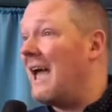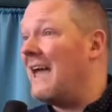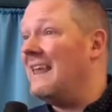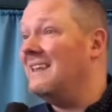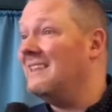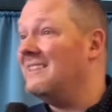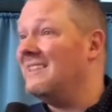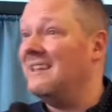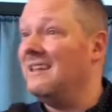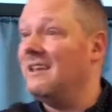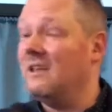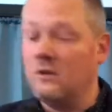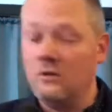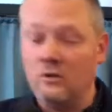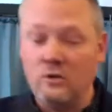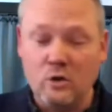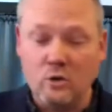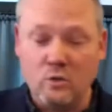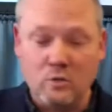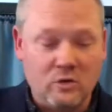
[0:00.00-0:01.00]
anything
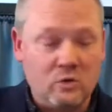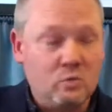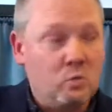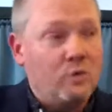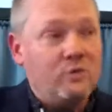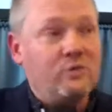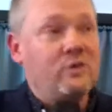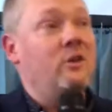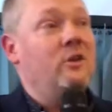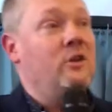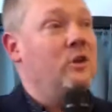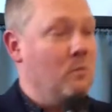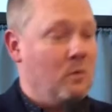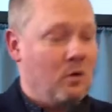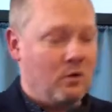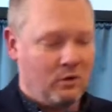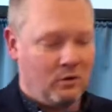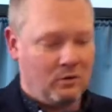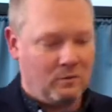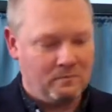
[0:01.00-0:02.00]
new. This wasn't a new
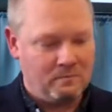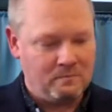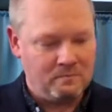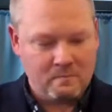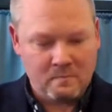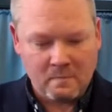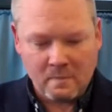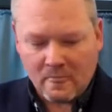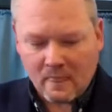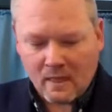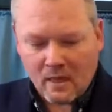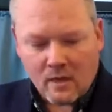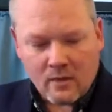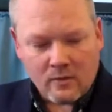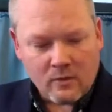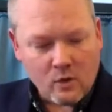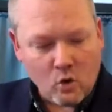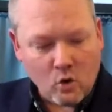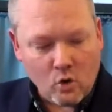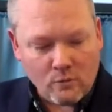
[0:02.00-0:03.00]
model.
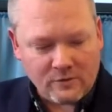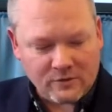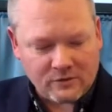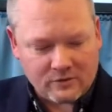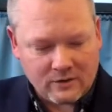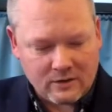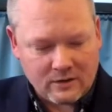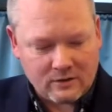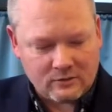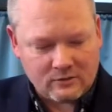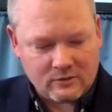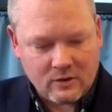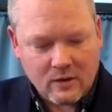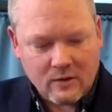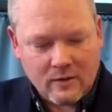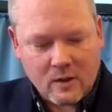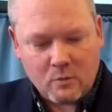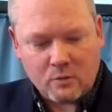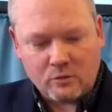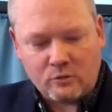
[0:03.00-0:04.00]
The overseers
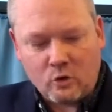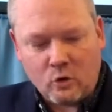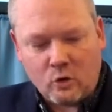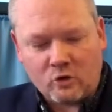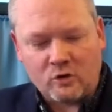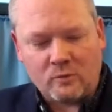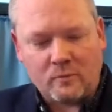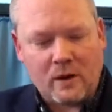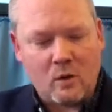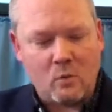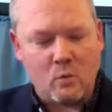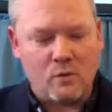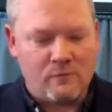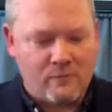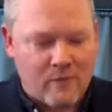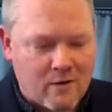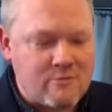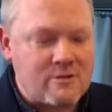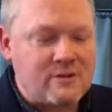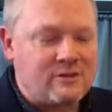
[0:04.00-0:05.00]
that were talked about were
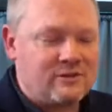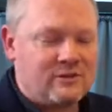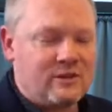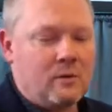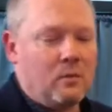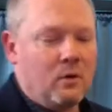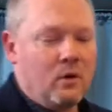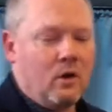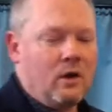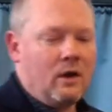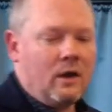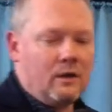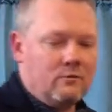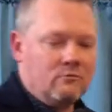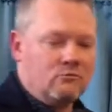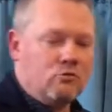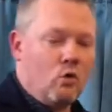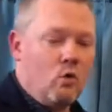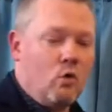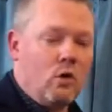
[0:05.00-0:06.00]
very similar
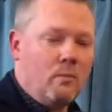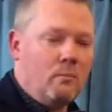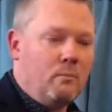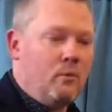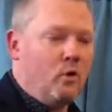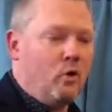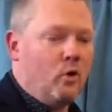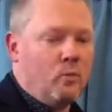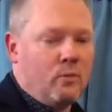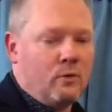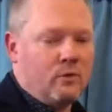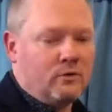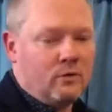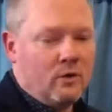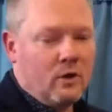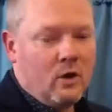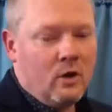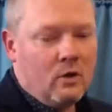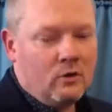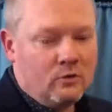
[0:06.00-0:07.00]
in role and purpose
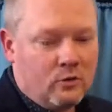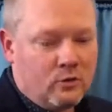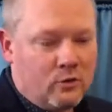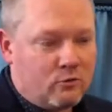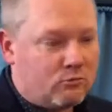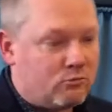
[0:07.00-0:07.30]
to the